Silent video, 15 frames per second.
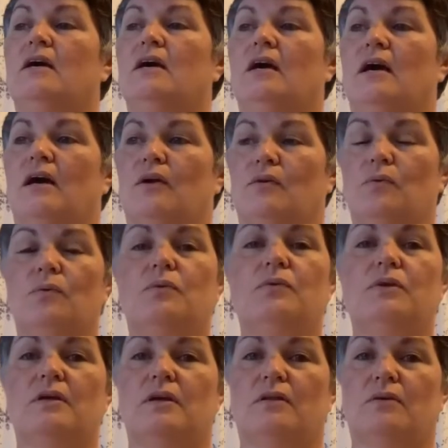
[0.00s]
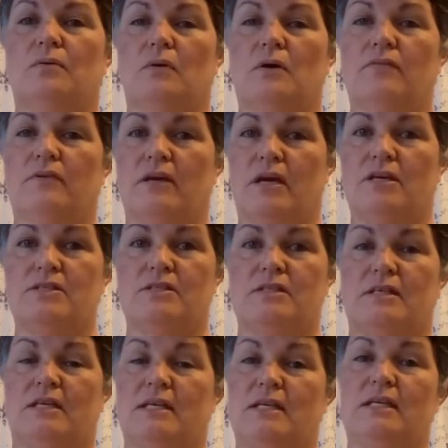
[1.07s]
and all the other qualifications
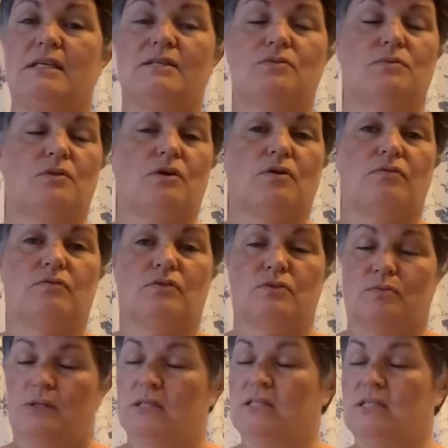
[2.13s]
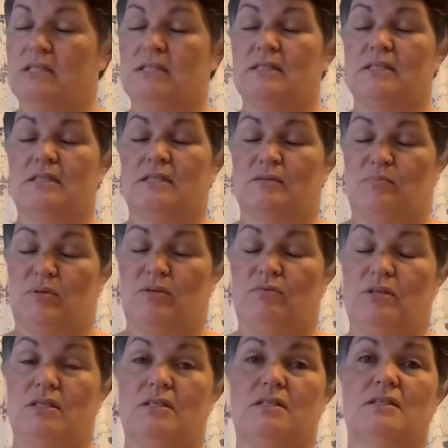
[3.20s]
that he needs with over 20 years
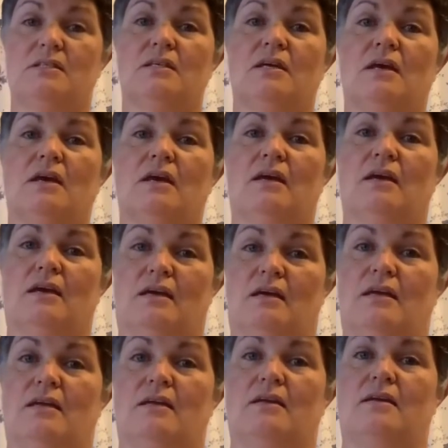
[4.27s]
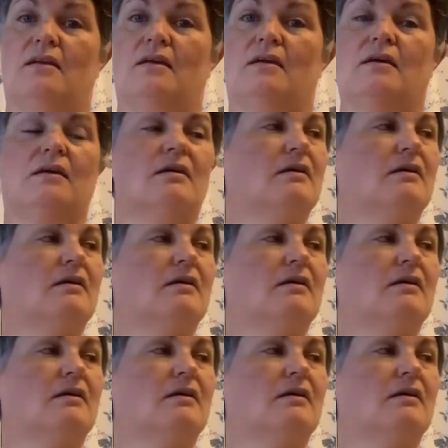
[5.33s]
experience in